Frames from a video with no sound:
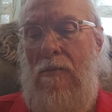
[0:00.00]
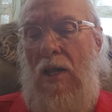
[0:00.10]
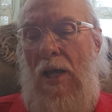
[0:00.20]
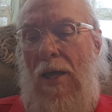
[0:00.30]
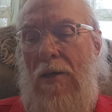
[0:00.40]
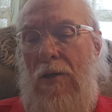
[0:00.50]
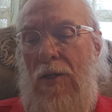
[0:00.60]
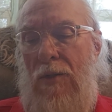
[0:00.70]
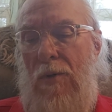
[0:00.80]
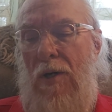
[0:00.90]
I could
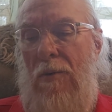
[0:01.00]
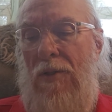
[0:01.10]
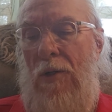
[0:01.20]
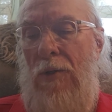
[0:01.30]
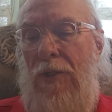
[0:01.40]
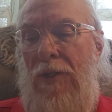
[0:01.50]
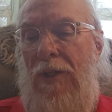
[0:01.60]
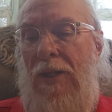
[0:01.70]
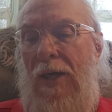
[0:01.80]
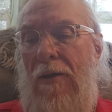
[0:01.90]
have sworn it was older
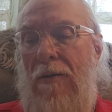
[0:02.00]
than that.